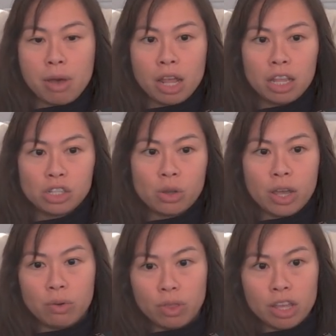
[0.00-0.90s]
But let's go
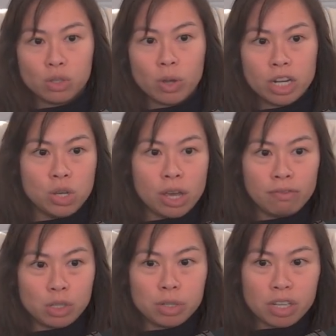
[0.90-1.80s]
ahead with this one. Do you
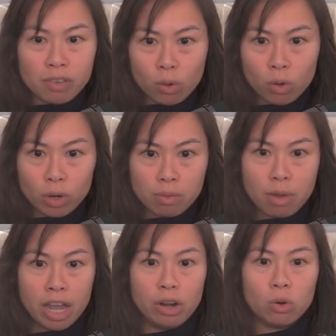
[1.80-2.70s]
have a specific quote in
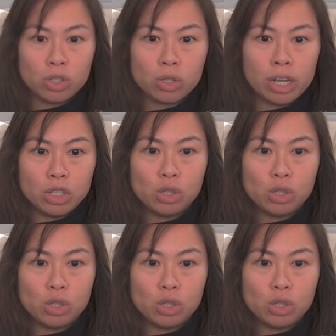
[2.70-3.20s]
mind or should I